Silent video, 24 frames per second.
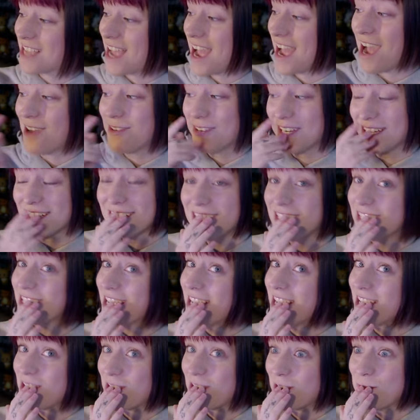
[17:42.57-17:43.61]
I would actually say
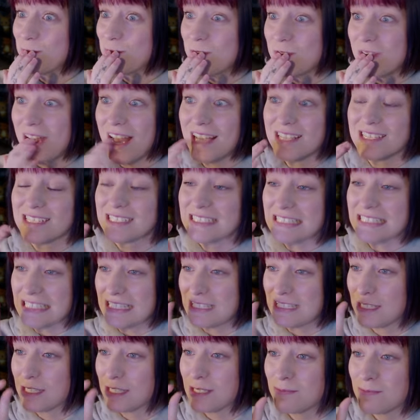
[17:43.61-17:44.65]
Gunwook has a
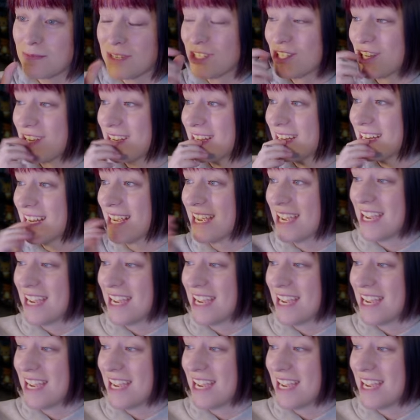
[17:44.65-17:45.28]
smidgen.